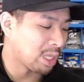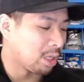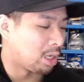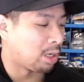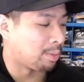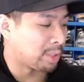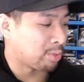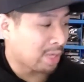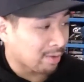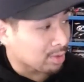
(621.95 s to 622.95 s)
But
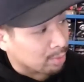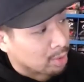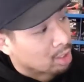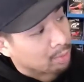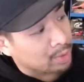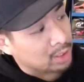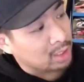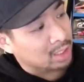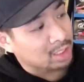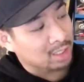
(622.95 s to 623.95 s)
we have Super Mario
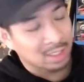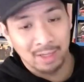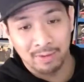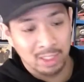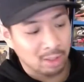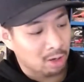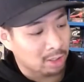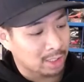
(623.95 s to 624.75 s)
RPG Legend of the Seven Stars.